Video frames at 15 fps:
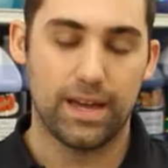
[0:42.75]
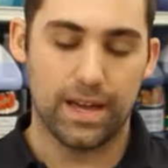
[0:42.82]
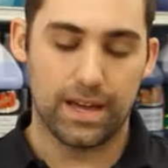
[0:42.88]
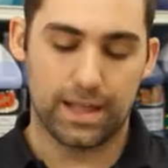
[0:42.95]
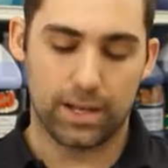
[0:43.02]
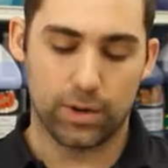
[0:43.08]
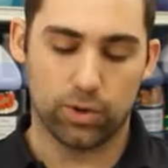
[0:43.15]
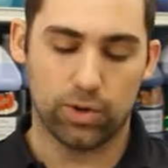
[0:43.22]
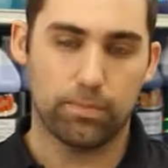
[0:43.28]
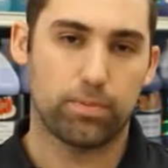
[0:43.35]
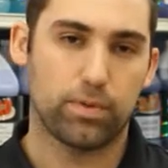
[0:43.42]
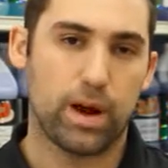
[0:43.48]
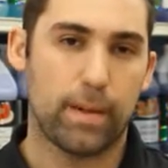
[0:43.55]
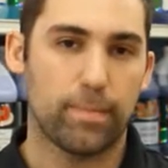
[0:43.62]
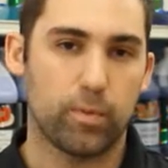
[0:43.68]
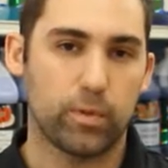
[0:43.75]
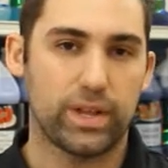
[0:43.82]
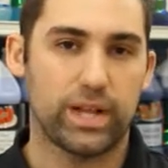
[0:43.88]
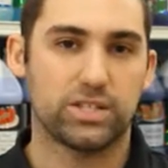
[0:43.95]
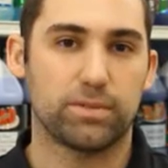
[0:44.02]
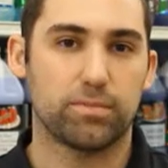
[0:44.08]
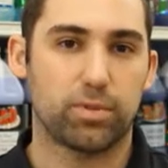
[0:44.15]
The only problem with
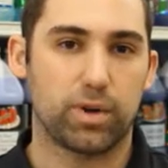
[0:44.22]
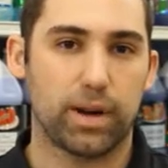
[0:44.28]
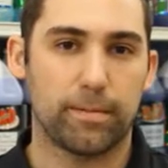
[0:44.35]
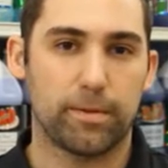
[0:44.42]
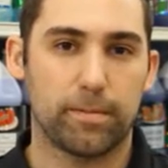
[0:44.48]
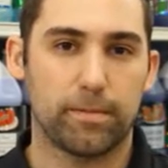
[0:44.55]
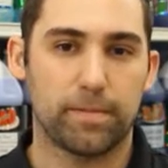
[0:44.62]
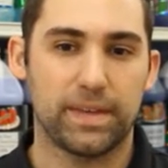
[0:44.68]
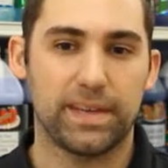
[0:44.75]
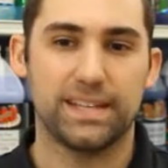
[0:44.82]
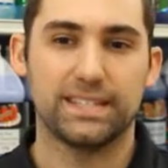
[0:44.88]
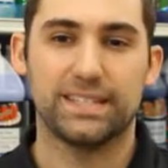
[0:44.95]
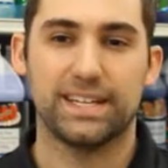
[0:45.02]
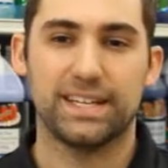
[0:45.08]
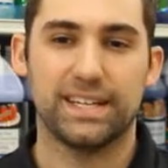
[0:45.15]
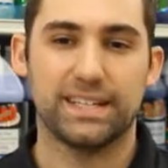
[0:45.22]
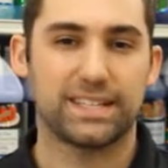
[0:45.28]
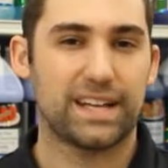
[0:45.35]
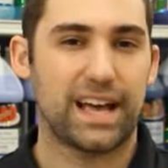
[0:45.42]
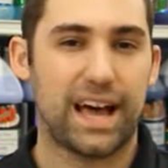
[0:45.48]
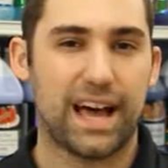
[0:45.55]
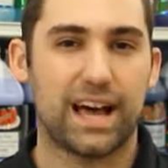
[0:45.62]
etching primer is it
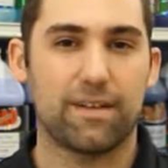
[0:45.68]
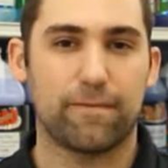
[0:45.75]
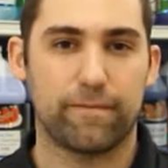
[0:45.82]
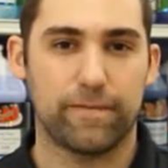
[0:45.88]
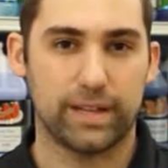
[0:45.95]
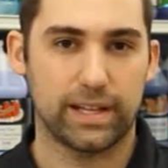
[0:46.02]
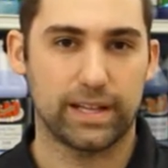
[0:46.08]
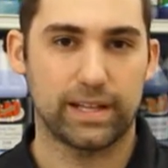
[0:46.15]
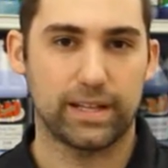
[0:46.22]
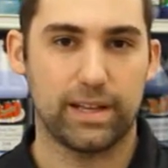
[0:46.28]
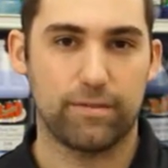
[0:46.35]
isn't high filling.